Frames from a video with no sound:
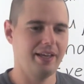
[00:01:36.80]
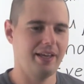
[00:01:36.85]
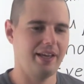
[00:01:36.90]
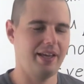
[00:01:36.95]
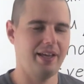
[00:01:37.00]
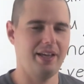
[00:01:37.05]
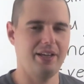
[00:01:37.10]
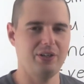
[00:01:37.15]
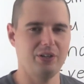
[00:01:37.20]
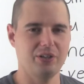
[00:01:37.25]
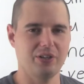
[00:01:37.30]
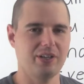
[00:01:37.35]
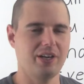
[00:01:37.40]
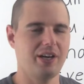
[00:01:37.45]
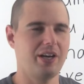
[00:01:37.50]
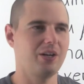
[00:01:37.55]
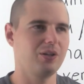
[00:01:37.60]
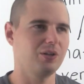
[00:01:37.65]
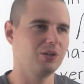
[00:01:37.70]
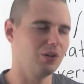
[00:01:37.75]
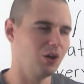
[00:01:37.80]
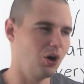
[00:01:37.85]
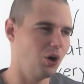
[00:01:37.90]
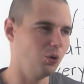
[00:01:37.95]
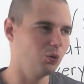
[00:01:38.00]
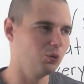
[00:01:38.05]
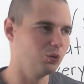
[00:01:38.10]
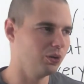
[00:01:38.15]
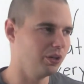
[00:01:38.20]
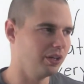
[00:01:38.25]
and you're kind of
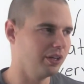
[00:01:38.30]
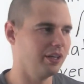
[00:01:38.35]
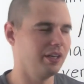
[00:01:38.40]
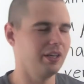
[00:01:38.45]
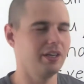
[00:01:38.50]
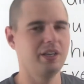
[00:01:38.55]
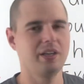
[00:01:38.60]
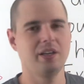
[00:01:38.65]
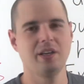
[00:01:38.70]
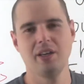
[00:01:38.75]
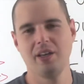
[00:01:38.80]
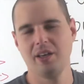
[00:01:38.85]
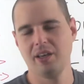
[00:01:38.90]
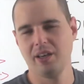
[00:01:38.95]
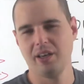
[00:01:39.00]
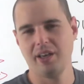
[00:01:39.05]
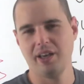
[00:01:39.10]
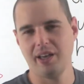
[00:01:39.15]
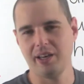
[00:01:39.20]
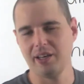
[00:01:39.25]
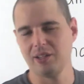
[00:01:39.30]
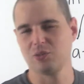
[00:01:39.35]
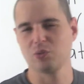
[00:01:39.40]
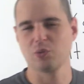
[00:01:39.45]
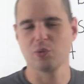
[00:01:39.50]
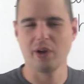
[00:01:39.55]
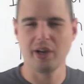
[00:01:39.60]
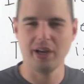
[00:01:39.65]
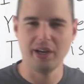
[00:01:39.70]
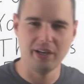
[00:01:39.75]
lonely and it's
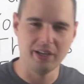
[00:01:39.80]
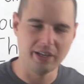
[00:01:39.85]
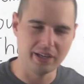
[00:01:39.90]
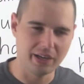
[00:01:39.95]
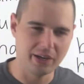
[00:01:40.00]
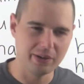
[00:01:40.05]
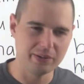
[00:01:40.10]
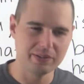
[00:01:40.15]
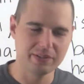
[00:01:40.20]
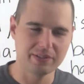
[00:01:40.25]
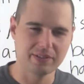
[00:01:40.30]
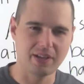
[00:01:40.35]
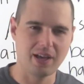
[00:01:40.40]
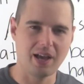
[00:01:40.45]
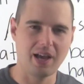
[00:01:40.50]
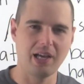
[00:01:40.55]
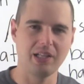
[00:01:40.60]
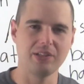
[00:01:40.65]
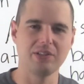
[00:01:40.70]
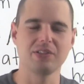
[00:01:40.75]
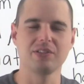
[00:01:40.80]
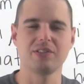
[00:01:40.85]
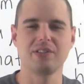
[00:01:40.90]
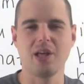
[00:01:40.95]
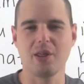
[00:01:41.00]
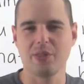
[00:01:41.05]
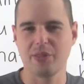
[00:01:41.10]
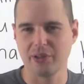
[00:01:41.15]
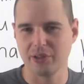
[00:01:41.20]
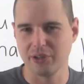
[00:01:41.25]
raining outside, there's
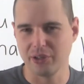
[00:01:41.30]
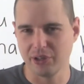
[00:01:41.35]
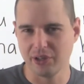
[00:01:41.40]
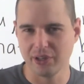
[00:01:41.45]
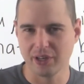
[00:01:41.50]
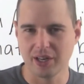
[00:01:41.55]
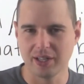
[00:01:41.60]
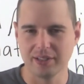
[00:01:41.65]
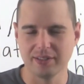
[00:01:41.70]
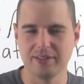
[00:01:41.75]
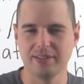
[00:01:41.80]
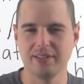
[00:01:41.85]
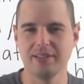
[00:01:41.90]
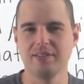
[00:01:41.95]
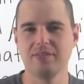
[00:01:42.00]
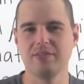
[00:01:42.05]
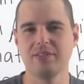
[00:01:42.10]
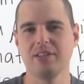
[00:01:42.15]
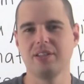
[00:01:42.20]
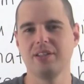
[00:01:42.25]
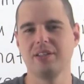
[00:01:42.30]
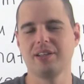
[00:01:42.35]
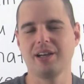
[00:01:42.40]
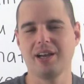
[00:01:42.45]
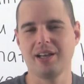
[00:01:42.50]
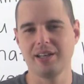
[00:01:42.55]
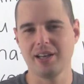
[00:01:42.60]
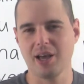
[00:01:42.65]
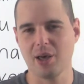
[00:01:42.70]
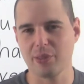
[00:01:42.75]
nothing good on TV, you
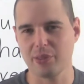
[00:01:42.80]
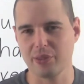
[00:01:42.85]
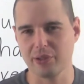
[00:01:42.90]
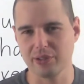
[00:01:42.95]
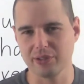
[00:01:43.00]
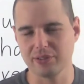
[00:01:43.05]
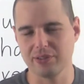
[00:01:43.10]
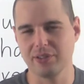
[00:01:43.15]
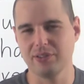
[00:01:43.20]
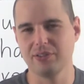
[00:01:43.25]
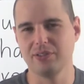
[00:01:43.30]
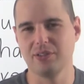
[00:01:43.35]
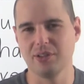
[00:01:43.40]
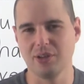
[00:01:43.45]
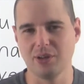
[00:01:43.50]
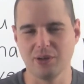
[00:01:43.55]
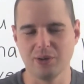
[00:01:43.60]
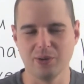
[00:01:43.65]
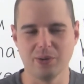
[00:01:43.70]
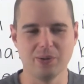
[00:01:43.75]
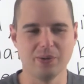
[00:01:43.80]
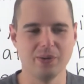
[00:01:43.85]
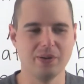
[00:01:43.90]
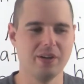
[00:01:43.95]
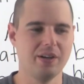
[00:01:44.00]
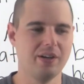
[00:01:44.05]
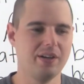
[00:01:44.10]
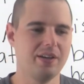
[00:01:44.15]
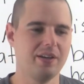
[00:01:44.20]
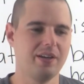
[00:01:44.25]
got nothing to do.
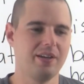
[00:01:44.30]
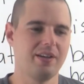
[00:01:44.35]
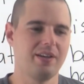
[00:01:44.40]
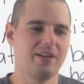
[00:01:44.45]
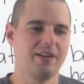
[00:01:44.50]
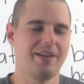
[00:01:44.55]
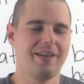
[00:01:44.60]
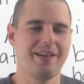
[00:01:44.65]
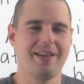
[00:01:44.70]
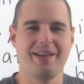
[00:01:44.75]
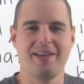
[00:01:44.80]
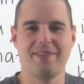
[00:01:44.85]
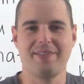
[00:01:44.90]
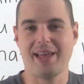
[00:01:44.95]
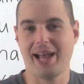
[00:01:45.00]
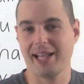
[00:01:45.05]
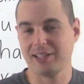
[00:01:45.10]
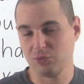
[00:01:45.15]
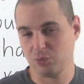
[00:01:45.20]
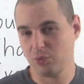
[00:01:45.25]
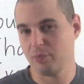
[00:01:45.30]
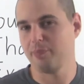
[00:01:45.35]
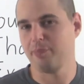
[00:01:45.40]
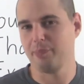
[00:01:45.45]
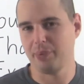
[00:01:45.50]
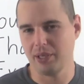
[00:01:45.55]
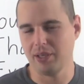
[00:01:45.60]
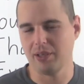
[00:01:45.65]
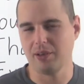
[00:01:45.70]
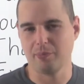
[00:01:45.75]
And that's
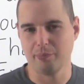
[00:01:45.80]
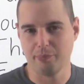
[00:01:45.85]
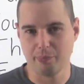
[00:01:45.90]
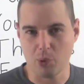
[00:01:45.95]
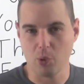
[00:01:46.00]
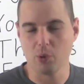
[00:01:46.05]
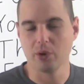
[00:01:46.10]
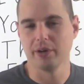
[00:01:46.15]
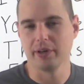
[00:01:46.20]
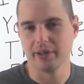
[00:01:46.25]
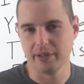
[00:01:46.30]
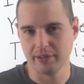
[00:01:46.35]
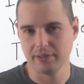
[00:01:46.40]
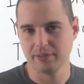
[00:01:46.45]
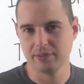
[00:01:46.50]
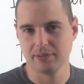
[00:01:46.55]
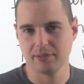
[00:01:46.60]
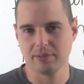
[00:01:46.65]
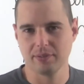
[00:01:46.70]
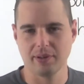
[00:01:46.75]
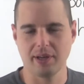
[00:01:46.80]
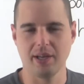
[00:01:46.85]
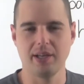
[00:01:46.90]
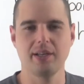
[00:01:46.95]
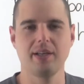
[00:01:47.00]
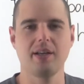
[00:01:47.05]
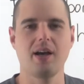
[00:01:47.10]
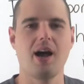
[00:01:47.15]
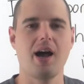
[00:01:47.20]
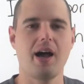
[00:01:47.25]
what being bored is,
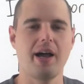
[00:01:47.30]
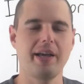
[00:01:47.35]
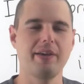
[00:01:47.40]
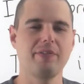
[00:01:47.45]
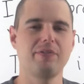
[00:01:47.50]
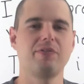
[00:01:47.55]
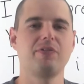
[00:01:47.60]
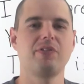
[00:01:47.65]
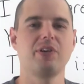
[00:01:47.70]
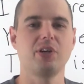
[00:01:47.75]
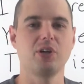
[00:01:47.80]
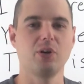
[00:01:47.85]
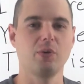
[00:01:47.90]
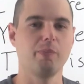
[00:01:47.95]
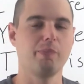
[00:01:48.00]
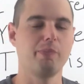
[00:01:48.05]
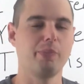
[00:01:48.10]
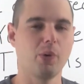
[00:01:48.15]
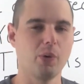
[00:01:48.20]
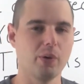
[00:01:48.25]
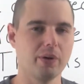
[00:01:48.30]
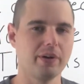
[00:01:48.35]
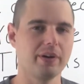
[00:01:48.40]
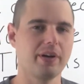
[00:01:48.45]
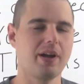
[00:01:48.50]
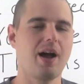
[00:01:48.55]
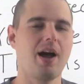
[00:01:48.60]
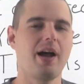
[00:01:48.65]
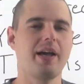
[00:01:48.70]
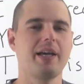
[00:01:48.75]
right? I feel
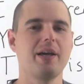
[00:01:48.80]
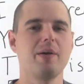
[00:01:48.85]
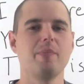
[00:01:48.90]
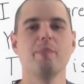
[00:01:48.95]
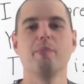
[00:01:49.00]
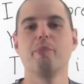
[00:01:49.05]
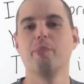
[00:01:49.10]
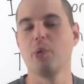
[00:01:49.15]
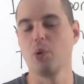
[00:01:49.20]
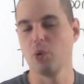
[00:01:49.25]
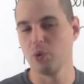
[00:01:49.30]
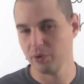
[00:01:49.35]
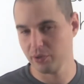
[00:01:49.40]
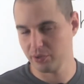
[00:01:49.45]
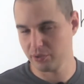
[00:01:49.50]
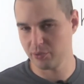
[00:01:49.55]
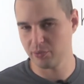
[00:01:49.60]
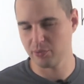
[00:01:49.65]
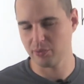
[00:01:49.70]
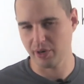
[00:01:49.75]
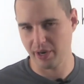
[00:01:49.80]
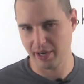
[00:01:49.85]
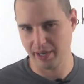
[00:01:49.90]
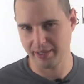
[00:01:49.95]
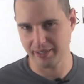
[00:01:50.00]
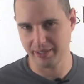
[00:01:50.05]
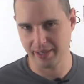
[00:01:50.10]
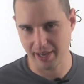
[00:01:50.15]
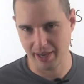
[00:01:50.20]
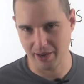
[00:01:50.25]
bored. I am bored
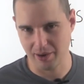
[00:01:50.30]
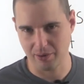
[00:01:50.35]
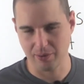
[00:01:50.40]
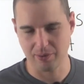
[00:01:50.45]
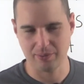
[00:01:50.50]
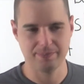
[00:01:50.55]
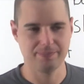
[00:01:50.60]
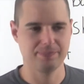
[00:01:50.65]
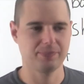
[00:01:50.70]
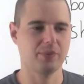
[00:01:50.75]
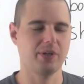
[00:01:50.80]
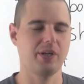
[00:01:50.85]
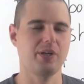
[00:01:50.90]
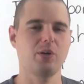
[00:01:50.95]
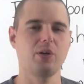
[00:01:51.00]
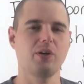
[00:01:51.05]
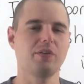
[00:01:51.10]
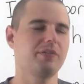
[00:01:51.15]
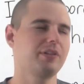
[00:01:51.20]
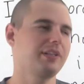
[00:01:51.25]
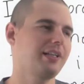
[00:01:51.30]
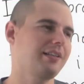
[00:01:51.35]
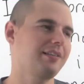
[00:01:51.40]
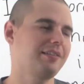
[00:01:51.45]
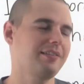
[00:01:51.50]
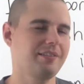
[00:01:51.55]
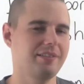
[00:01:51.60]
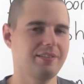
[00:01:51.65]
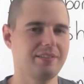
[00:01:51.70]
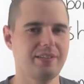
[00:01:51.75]
right now, right? Or
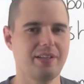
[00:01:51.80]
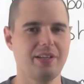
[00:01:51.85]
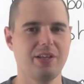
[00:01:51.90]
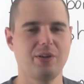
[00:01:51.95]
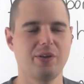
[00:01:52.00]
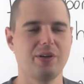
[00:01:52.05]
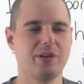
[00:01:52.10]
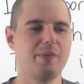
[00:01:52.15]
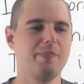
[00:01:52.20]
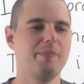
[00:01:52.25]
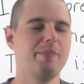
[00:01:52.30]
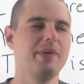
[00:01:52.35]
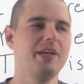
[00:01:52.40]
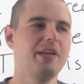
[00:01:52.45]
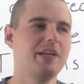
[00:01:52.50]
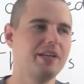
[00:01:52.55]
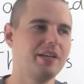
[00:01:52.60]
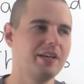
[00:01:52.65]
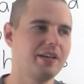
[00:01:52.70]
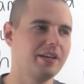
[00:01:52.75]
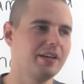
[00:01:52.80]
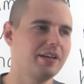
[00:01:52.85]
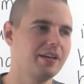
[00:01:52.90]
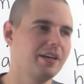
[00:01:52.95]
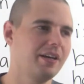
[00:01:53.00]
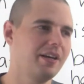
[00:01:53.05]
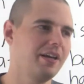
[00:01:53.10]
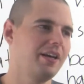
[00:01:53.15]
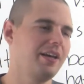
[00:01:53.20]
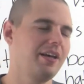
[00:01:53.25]
let's just say you're in a meeting
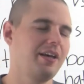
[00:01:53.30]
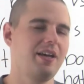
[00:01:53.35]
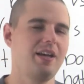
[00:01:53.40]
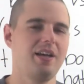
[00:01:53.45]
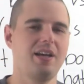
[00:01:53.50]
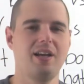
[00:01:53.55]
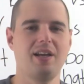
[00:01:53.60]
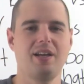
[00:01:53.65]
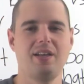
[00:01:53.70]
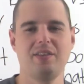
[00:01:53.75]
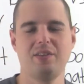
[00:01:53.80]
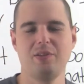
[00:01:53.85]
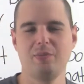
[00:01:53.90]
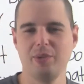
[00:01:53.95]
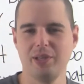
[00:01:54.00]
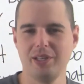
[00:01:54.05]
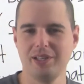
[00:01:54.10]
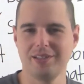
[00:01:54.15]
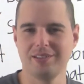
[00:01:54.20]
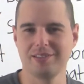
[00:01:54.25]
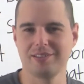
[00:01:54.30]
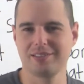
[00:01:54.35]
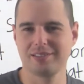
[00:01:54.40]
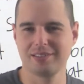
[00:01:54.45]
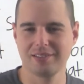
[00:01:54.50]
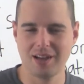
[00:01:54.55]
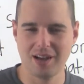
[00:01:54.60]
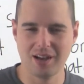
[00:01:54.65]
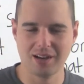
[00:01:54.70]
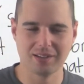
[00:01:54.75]
and the meeting
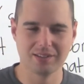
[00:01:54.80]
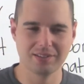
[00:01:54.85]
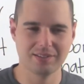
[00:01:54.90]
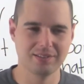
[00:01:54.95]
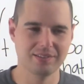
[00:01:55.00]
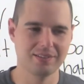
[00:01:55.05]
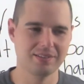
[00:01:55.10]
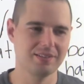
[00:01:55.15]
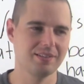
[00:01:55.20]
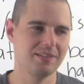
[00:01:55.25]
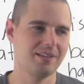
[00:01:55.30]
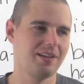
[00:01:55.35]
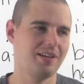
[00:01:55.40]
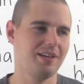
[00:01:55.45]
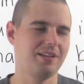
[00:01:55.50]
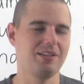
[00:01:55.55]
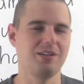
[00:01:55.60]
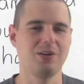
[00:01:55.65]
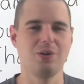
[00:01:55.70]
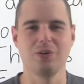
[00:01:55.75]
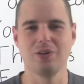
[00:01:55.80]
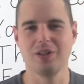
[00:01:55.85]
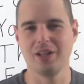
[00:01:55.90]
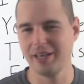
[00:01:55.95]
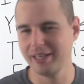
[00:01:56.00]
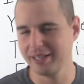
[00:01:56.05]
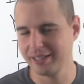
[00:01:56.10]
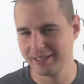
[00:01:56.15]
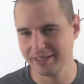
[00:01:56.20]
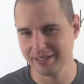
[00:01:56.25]
sucks and you don't
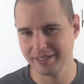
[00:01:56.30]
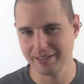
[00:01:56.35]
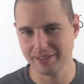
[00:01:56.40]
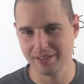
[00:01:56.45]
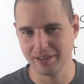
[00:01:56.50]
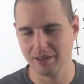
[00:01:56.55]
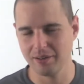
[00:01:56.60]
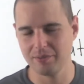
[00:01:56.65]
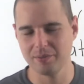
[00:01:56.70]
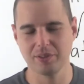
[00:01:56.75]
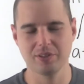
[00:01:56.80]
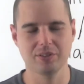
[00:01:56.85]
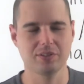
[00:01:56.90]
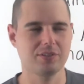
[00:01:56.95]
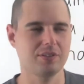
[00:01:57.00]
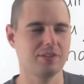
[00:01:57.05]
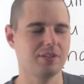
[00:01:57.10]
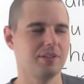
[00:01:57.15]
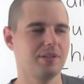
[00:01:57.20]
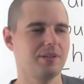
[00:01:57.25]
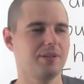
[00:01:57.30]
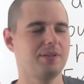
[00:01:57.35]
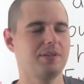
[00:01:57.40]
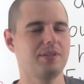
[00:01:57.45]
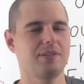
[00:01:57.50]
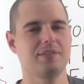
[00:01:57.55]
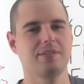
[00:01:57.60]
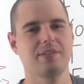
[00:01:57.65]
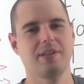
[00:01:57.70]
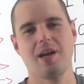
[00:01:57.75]
like it, obviously. You
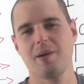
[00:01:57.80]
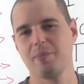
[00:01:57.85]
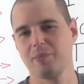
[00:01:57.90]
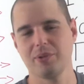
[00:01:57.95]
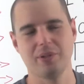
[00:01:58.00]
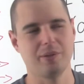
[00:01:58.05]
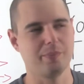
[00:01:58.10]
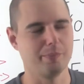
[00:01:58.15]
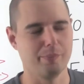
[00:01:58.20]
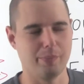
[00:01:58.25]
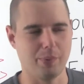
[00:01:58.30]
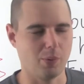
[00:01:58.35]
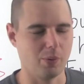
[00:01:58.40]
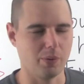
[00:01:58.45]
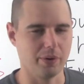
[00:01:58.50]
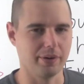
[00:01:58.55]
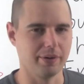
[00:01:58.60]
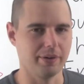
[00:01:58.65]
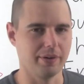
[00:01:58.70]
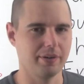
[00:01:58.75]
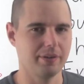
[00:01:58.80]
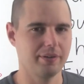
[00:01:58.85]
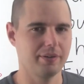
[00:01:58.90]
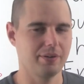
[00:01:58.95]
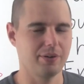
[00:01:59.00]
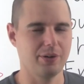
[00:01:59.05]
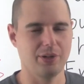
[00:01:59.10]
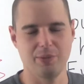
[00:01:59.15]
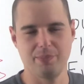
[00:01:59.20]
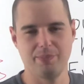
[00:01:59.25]
can say, I'm really bored.
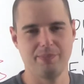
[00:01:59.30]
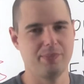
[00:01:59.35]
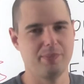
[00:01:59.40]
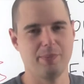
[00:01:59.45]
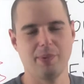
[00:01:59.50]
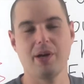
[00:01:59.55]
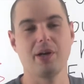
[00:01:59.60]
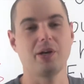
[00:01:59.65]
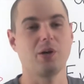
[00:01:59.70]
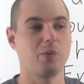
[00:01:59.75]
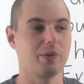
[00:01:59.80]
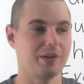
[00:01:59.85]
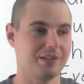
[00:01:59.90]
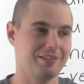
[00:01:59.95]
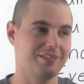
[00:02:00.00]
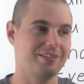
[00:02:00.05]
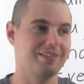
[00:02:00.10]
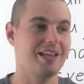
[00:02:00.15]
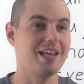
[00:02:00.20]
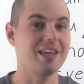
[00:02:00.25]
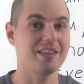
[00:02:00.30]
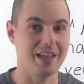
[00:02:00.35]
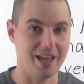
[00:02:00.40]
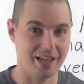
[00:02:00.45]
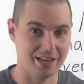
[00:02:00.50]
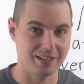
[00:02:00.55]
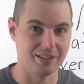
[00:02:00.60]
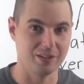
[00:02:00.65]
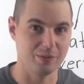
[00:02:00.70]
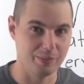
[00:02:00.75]
Or you probably don't want to say
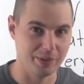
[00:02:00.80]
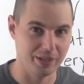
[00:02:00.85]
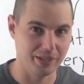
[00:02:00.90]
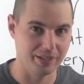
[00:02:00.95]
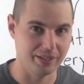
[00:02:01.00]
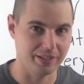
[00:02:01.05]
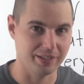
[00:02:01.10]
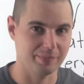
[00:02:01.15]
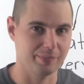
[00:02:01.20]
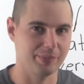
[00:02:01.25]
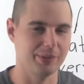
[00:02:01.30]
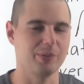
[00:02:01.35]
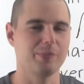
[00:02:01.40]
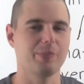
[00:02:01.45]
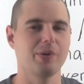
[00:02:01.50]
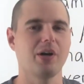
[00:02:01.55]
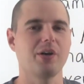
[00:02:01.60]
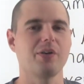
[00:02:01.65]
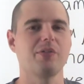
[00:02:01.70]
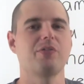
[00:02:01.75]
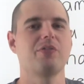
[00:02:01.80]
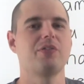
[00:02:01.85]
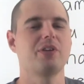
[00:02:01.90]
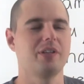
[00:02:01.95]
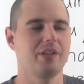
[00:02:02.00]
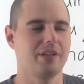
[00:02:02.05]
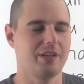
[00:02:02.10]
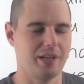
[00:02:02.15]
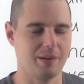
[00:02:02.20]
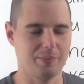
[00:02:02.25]
that in the meeting, but you probably
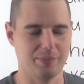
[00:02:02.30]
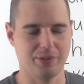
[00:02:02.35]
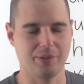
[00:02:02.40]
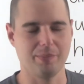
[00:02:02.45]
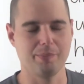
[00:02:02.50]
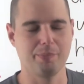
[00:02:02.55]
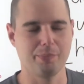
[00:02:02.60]
feel it. I'm really